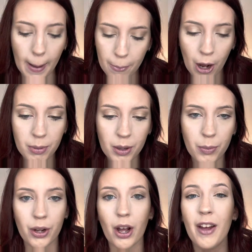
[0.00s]
probably
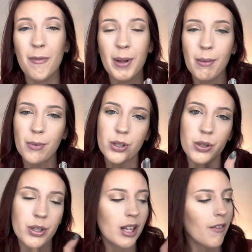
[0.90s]
would not have been able to
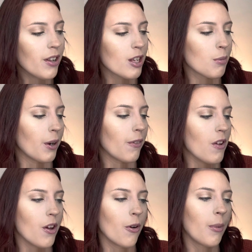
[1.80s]
discover this
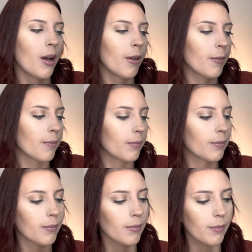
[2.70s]
perfume,
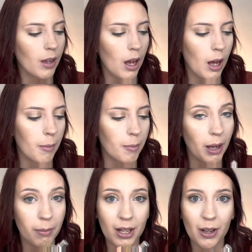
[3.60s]
um, but
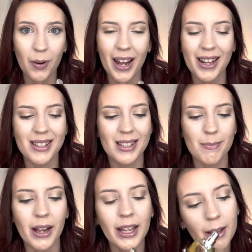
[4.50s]
I'm going to go ahead and
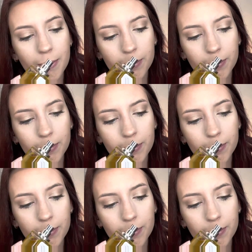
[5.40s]
smell it